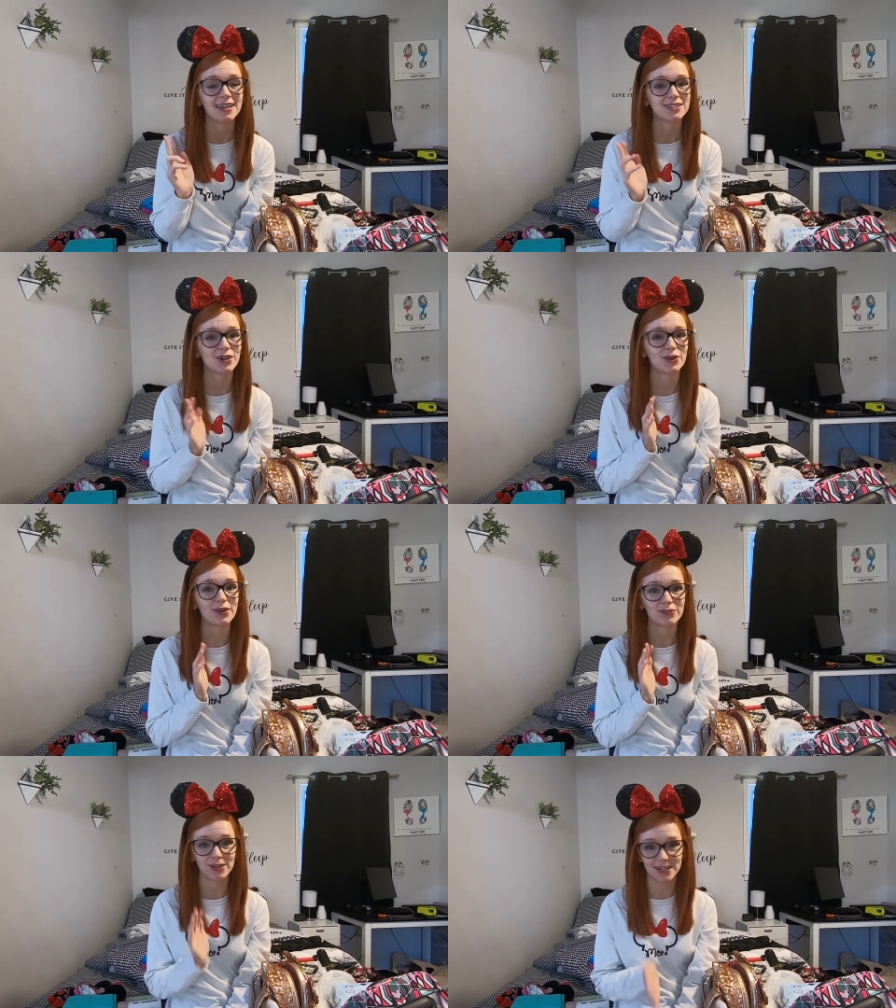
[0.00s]
so
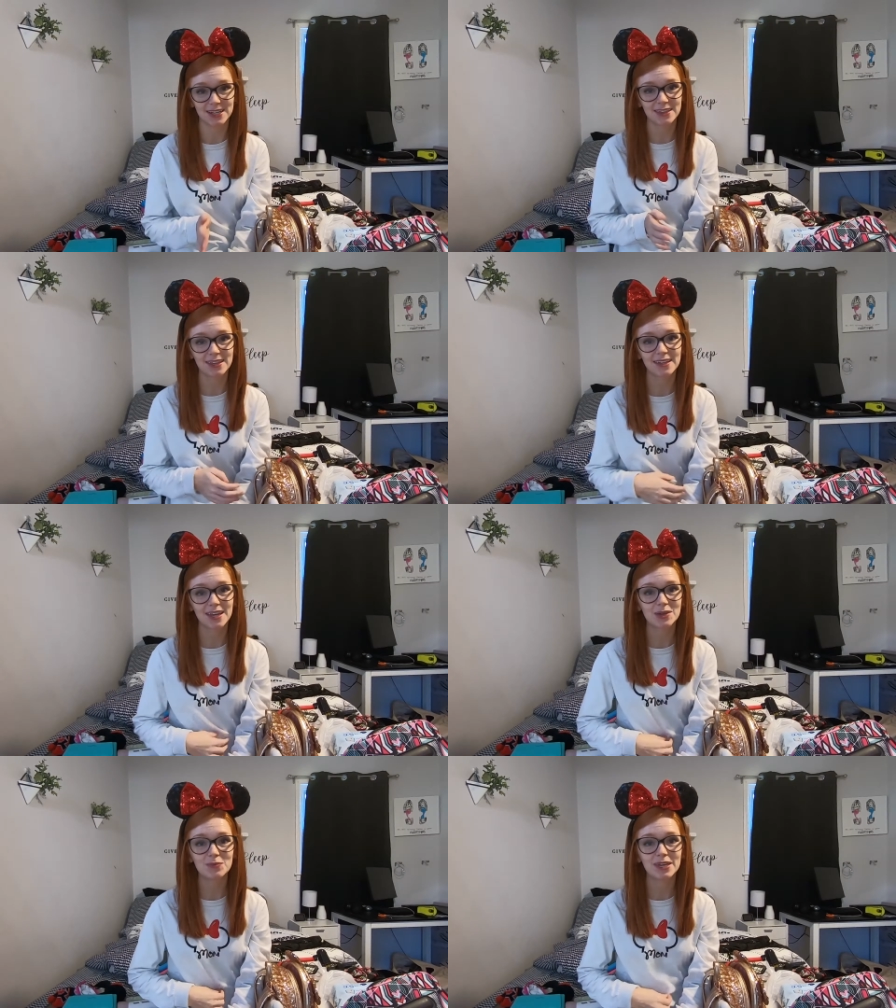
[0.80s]
if you're anything
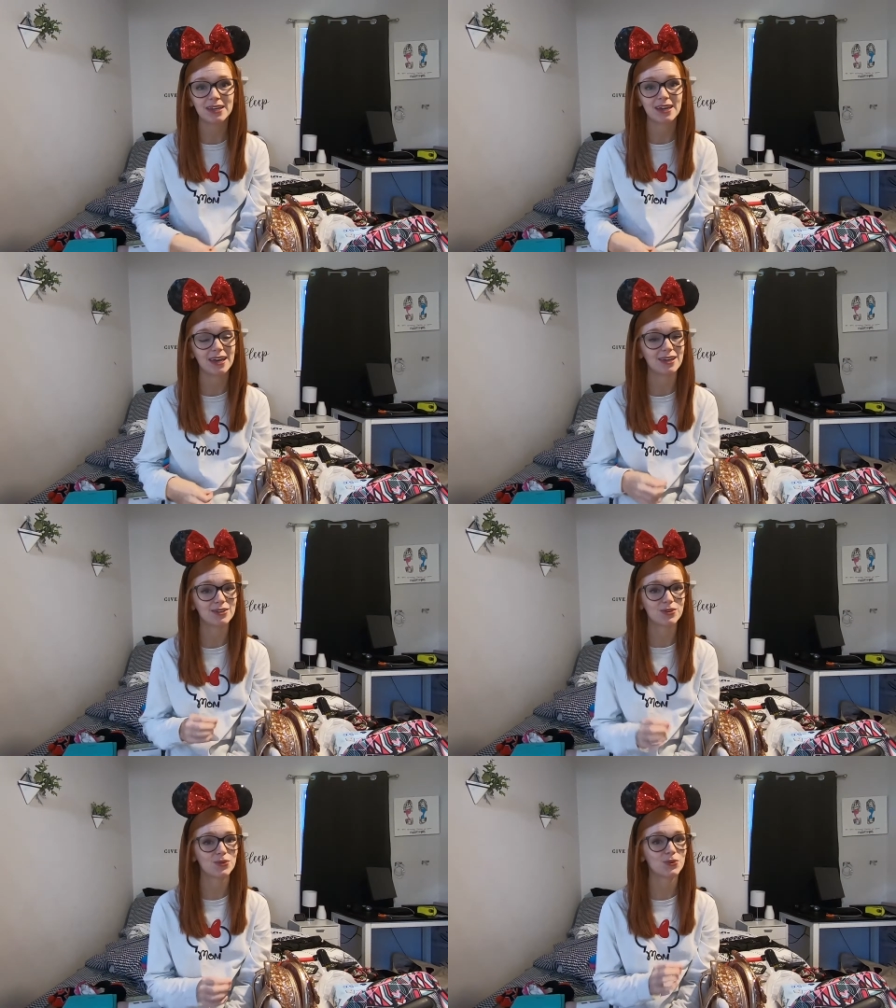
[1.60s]
like me
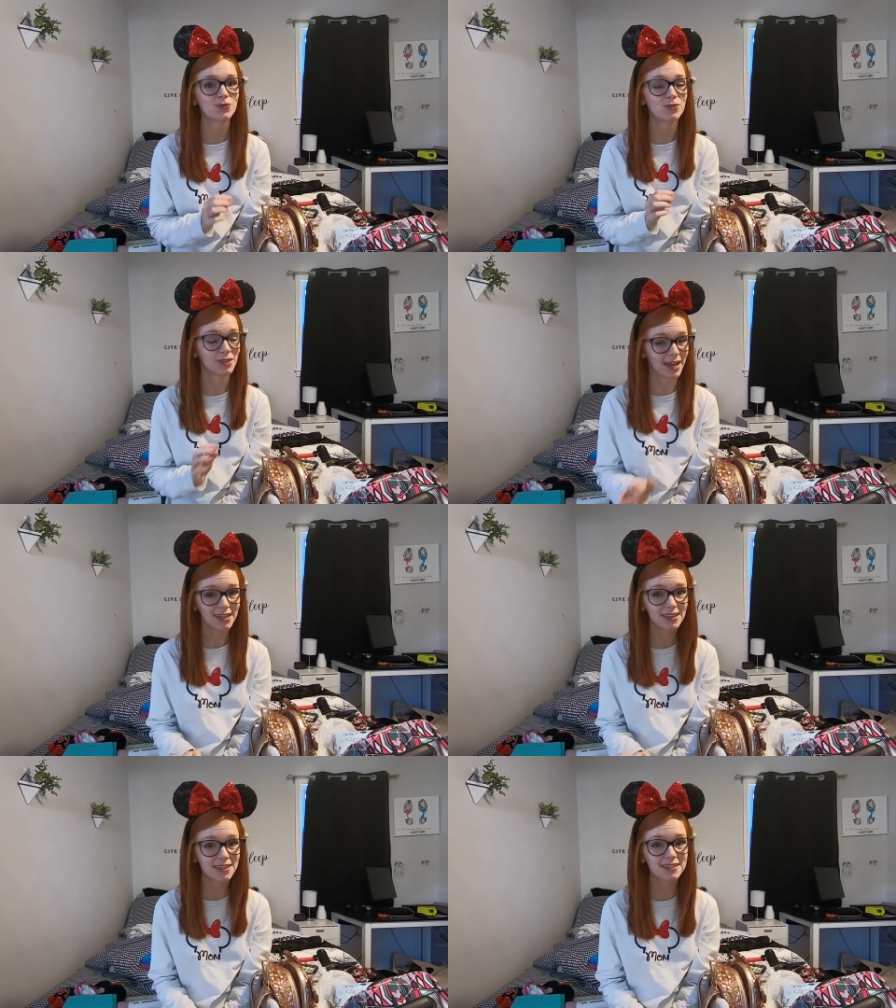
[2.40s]
and you
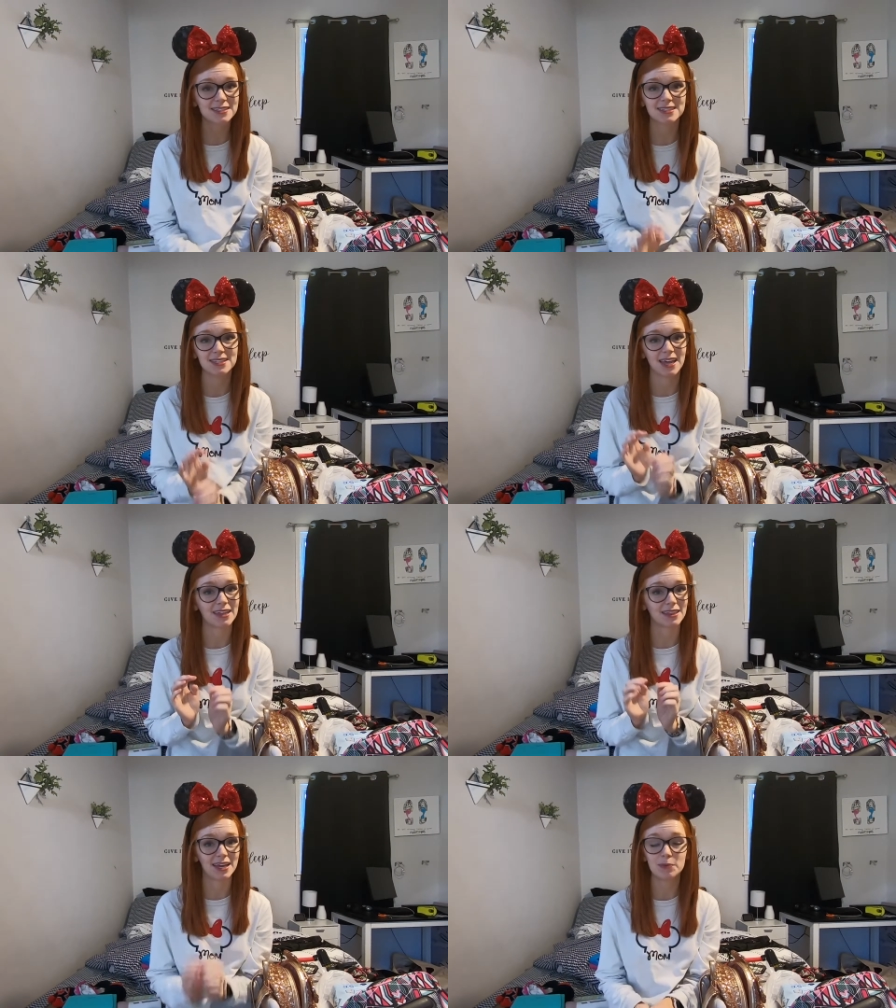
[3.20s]
like lists
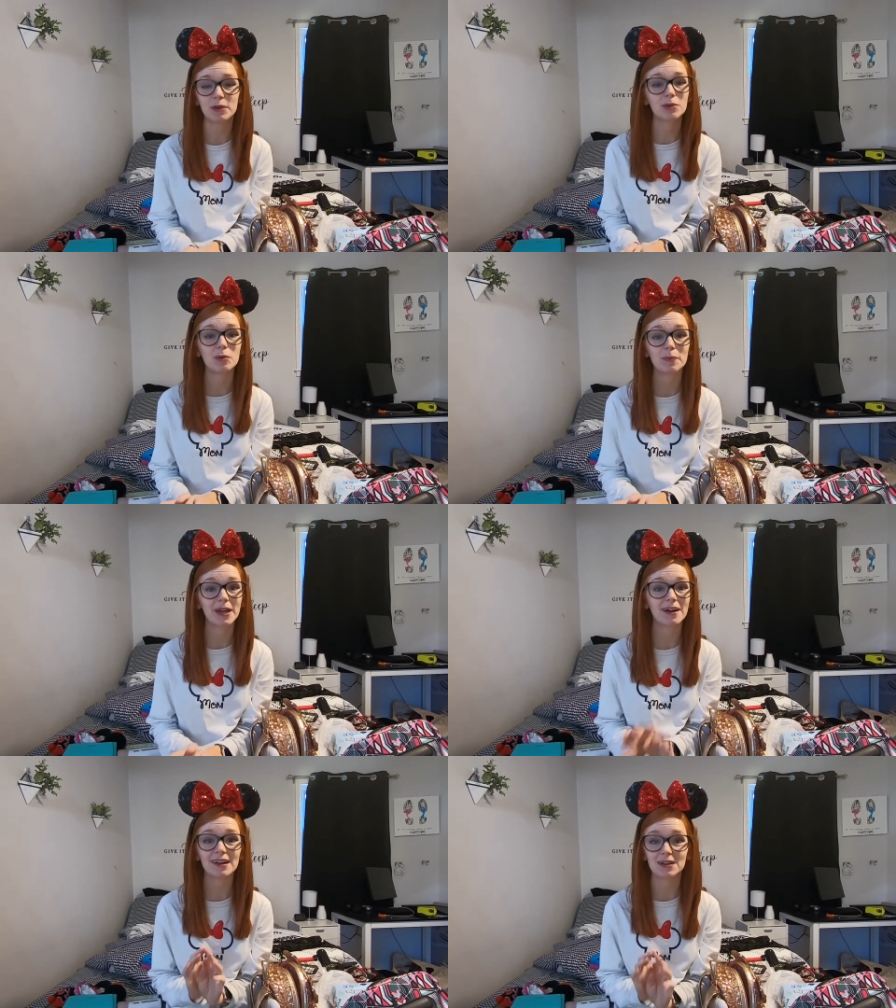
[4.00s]
and like being
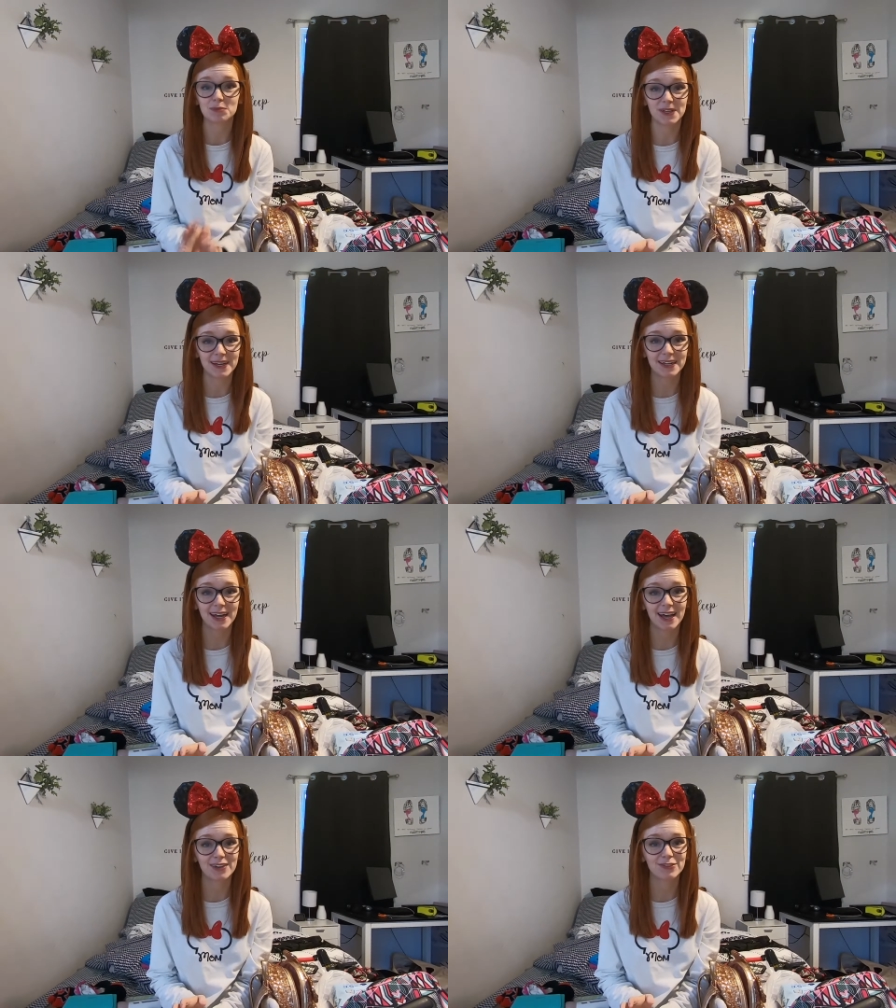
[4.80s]
prepared and planning
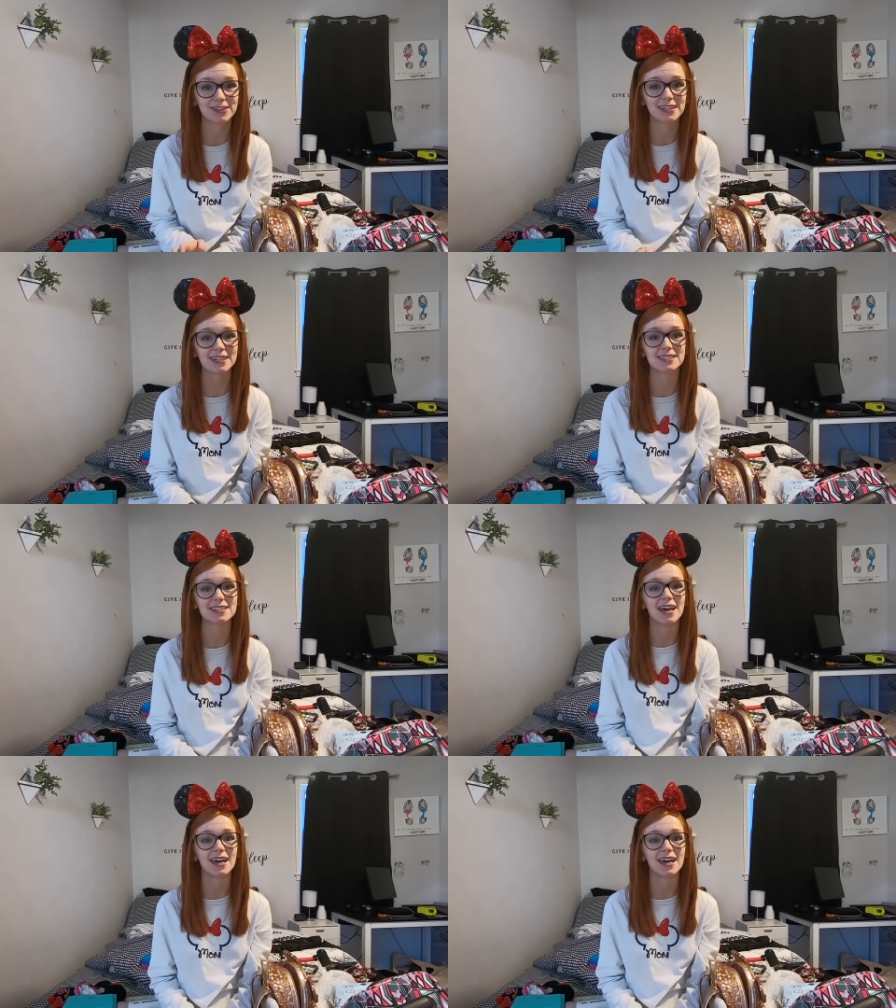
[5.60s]
ahead for things,